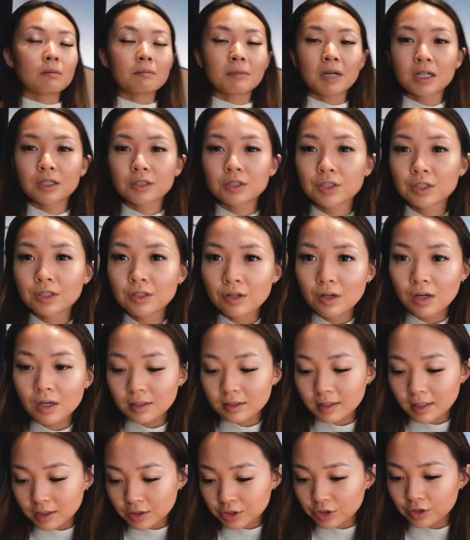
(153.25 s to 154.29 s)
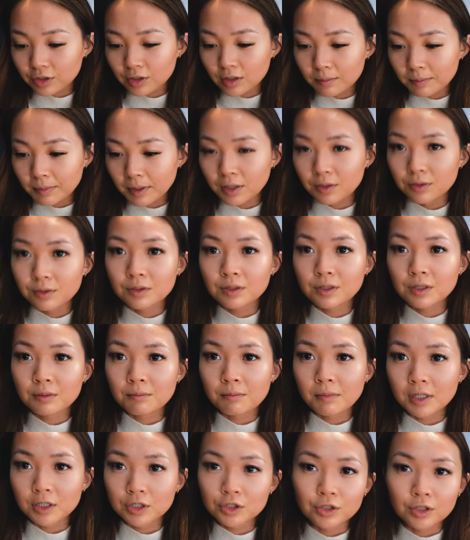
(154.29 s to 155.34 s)
I'm actually not that sure about
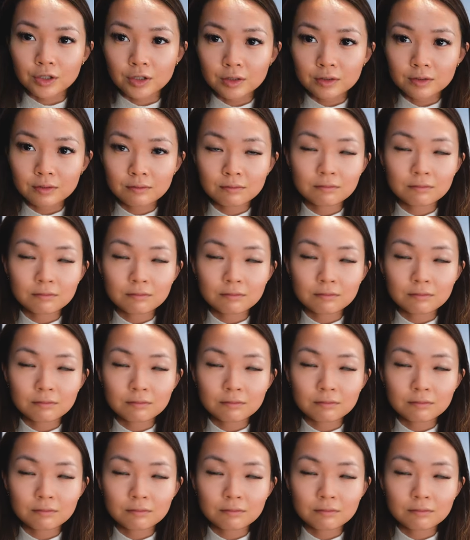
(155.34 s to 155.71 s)
my shirt